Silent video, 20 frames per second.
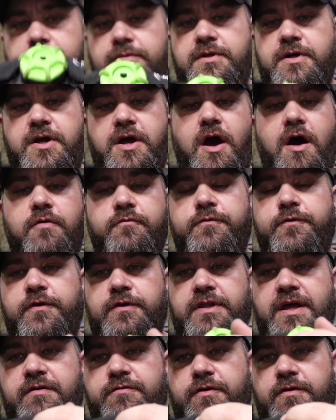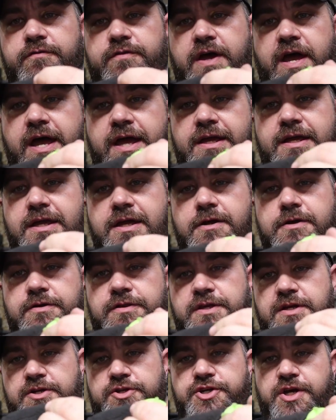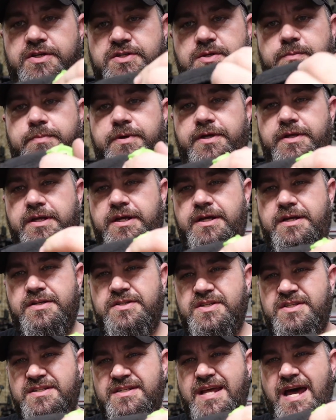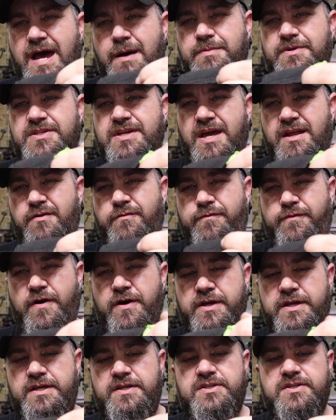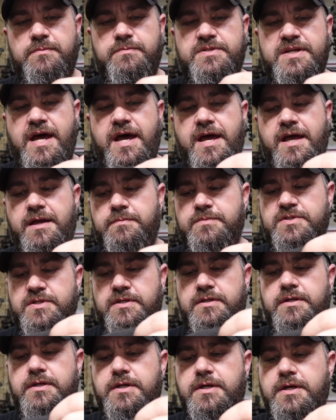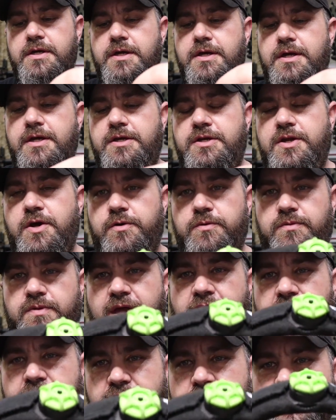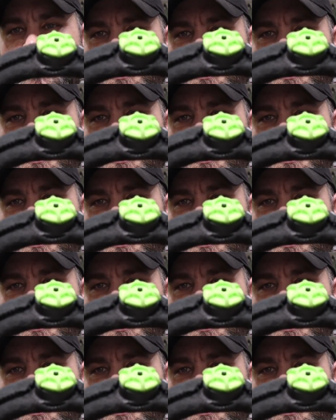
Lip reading: the comfort level of the headgear and the adjustability, because this knob is kind of funky sometimes, and you know, the headgear